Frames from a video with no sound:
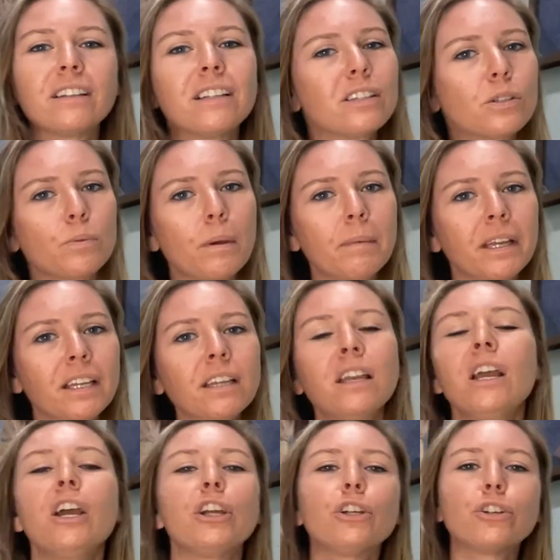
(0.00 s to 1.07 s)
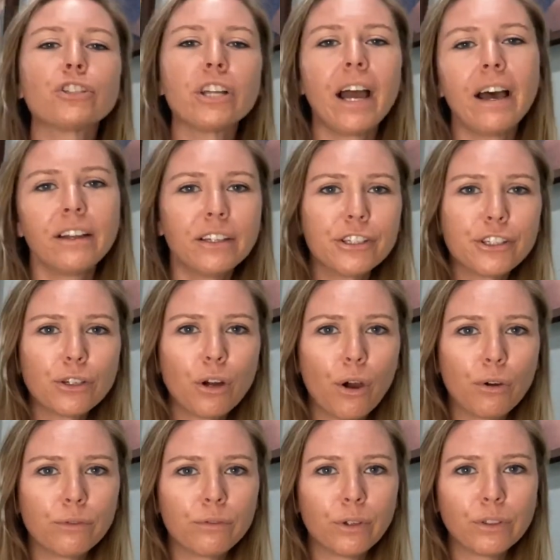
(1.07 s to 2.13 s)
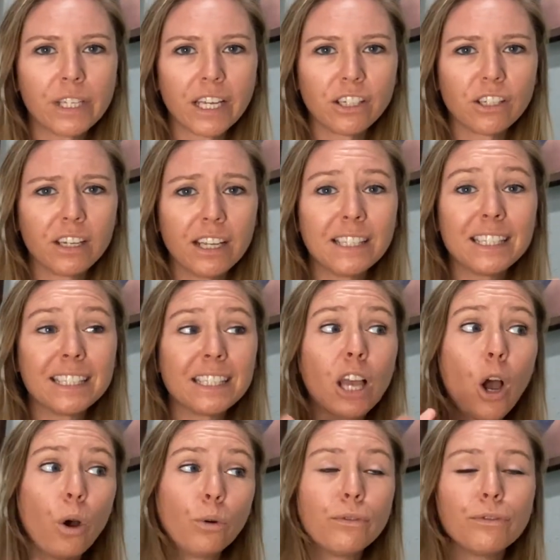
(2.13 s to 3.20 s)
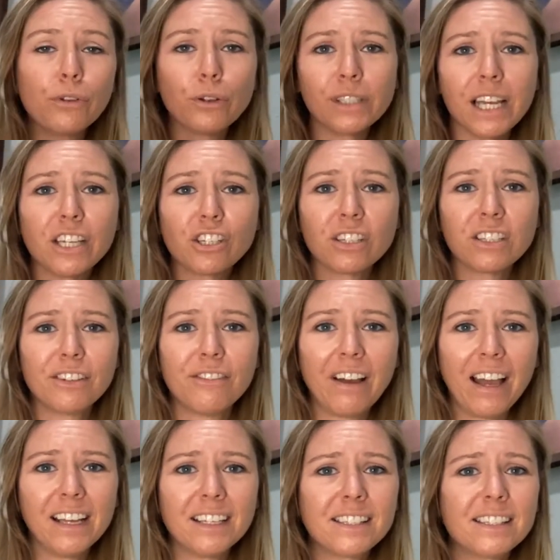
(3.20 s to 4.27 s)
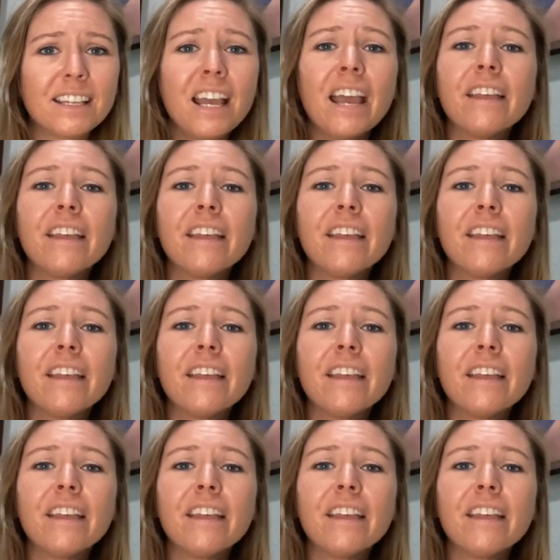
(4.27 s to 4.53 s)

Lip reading: in swimming. Your child is your own flotation, it's his own flotation device.